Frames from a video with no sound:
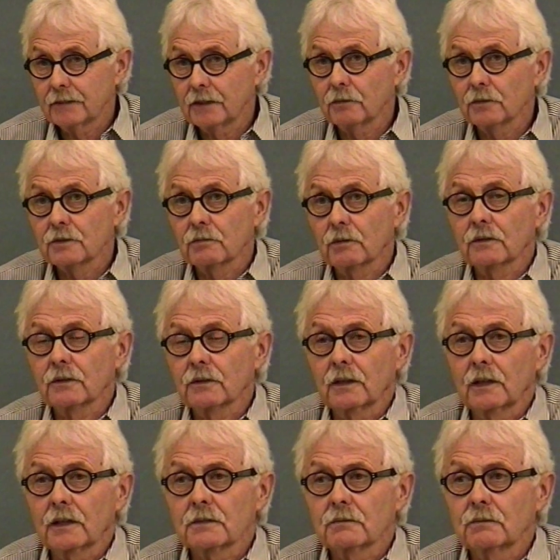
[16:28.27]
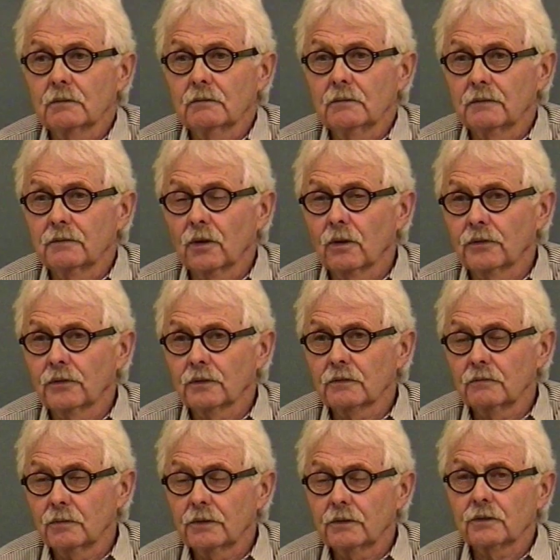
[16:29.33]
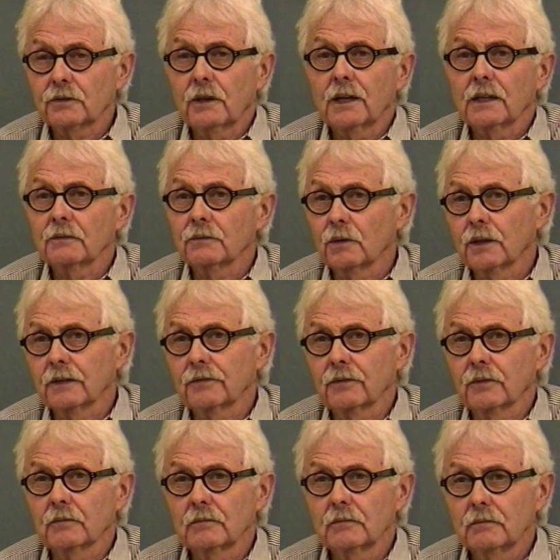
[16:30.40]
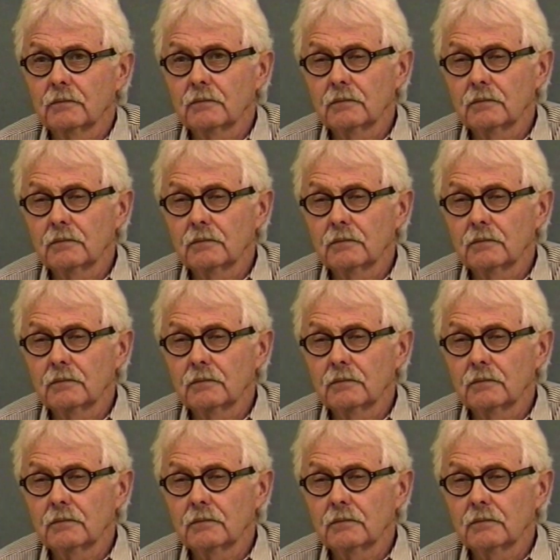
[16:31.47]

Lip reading: He was one of the guys involved with the training, running from